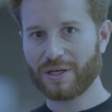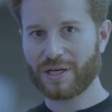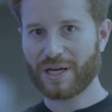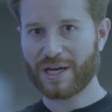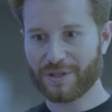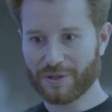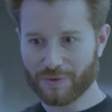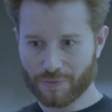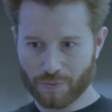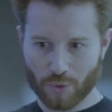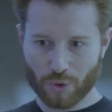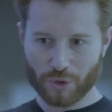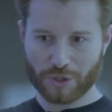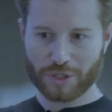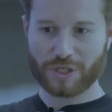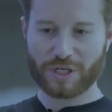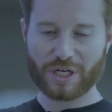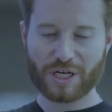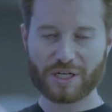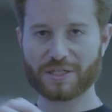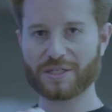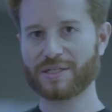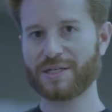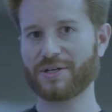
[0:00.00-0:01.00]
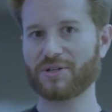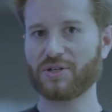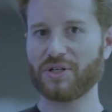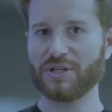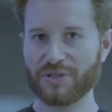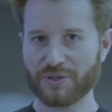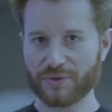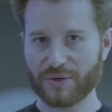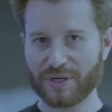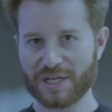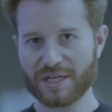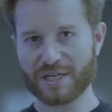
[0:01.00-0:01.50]
and the water jet doesn't actually
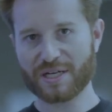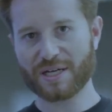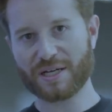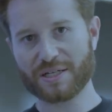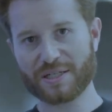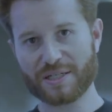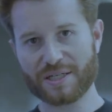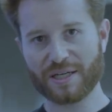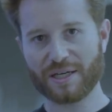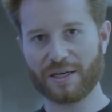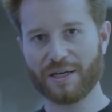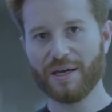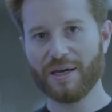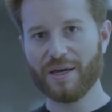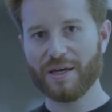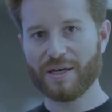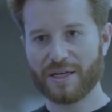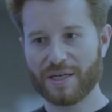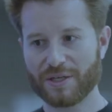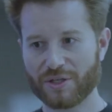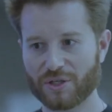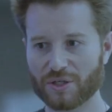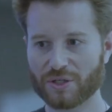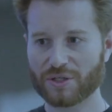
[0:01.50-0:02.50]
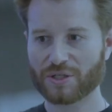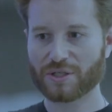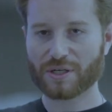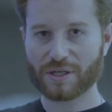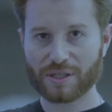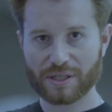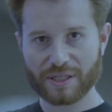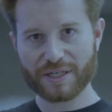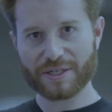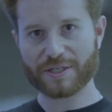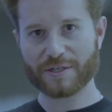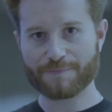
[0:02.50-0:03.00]
do any cutting, it just
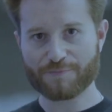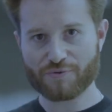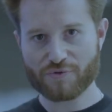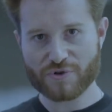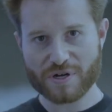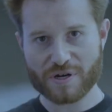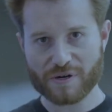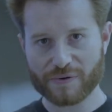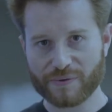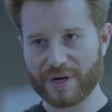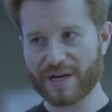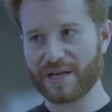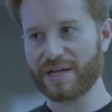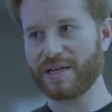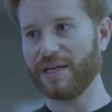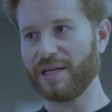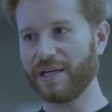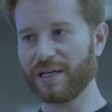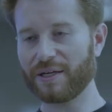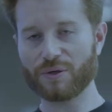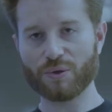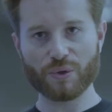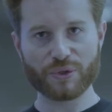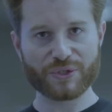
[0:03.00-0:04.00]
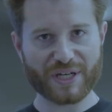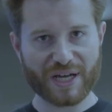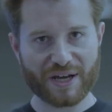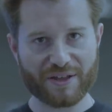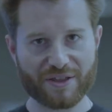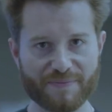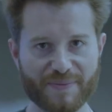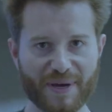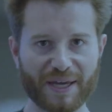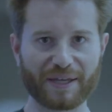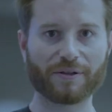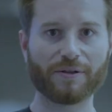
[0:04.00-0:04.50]
clears debris away, it cools down
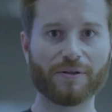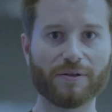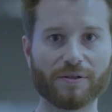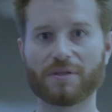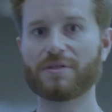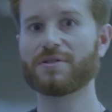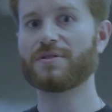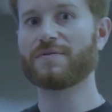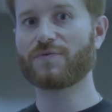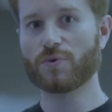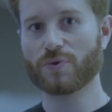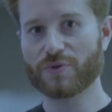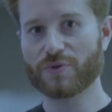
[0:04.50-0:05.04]
the metal, because of